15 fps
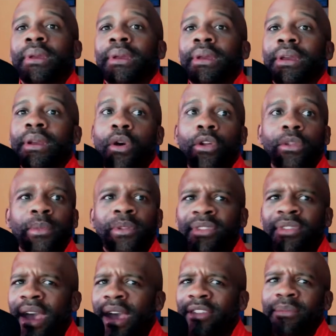Goldman
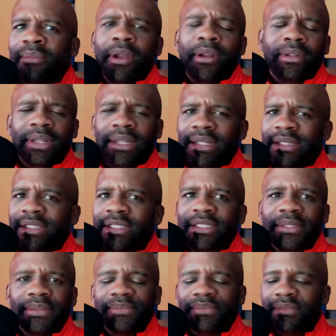Sachs, Merrill
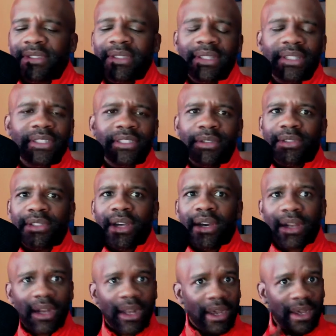Lynch, the list goes on
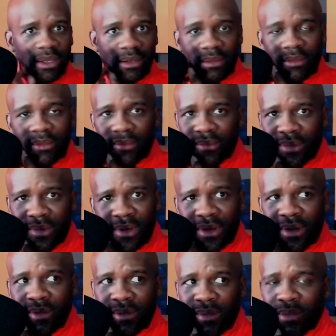and on. You
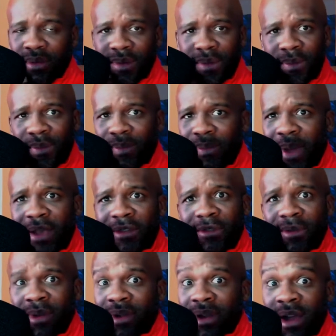know, banks
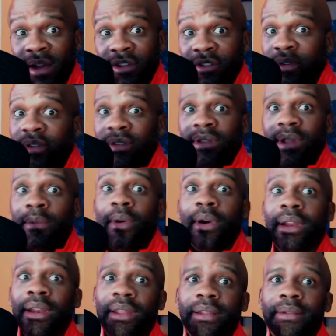from other countries, they
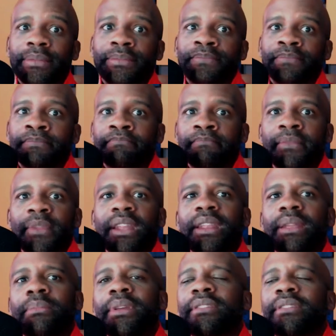wanted in.
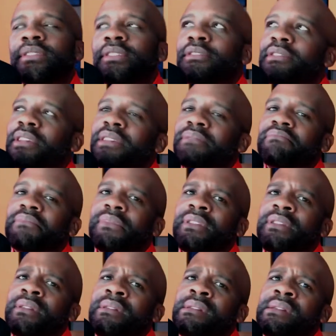And NBC said,
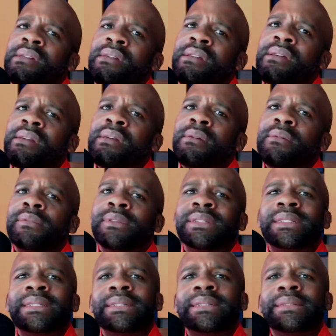nah,
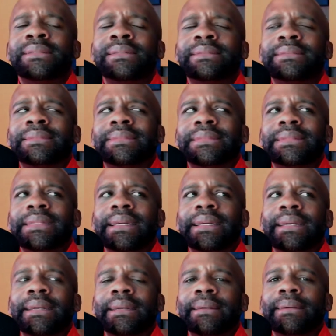well,
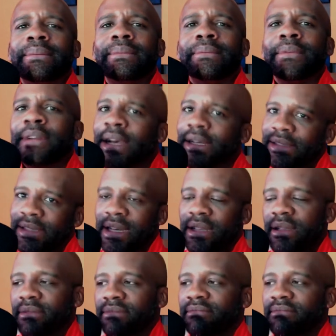yeah, we're not selling.